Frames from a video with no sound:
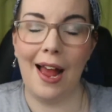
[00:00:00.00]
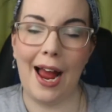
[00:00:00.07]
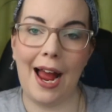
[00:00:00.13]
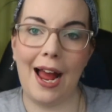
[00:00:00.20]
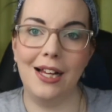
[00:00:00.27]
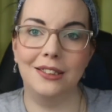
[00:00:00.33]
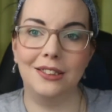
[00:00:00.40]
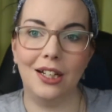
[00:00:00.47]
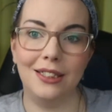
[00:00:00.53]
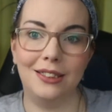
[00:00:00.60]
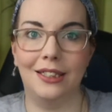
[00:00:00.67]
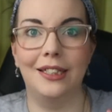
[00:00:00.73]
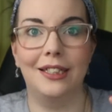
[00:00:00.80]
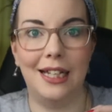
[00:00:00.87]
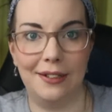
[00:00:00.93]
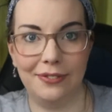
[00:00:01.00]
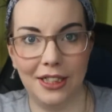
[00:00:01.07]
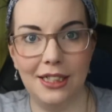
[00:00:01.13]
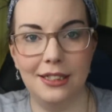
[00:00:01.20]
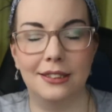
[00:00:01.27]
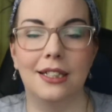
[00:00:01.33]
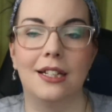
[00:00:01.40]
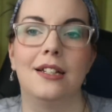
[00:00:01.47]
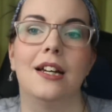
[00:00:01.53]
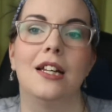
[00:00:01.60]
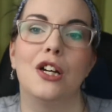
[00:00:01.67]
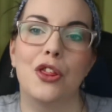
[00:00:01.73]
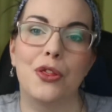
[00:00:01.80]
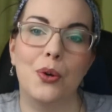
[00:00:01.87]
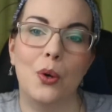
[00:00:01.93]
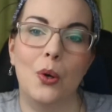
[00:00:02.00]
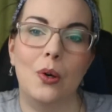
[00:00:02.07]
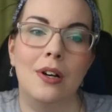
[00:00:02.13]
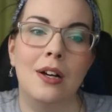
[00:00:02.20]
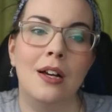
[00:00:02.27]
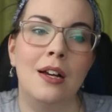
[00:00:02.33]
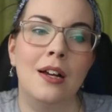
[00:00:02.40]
and I see Cath Kidston, and I thought,